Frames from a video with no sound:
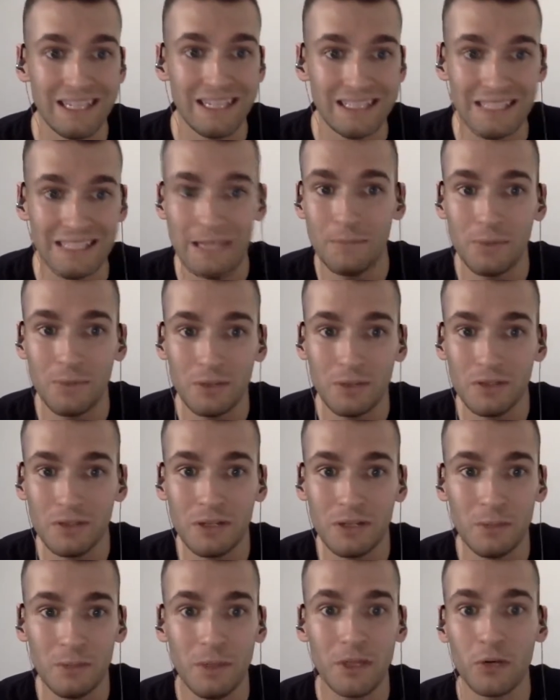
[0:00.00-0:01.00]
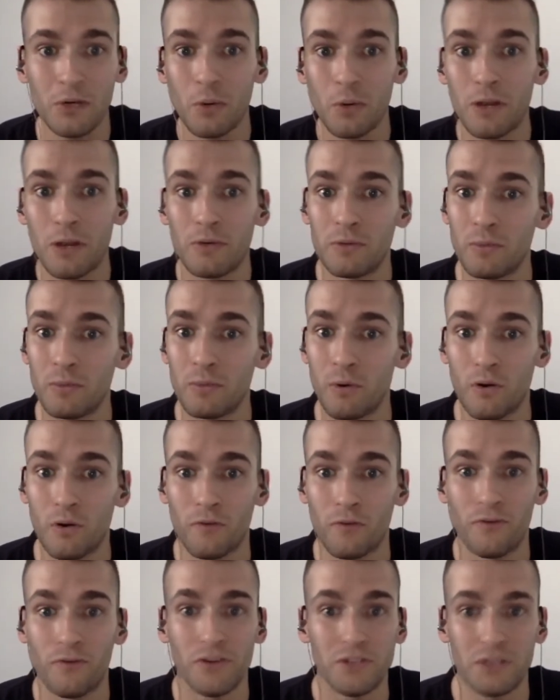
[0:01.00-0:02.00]
TeamBuildr can make your weight room more
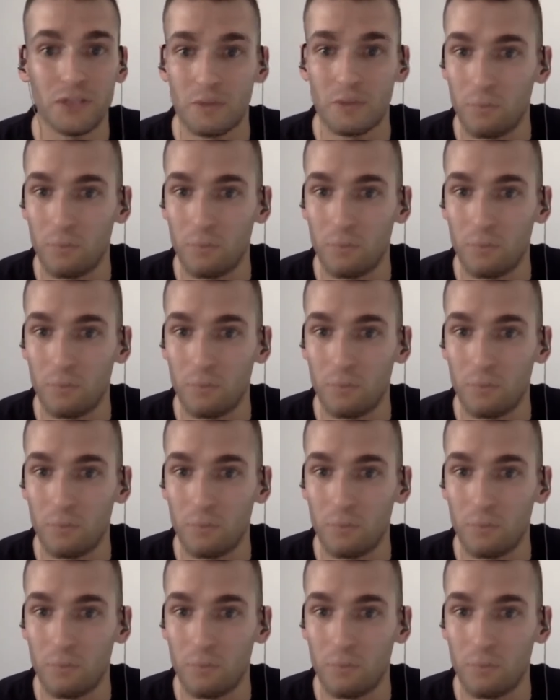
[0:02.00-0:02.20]
efficient,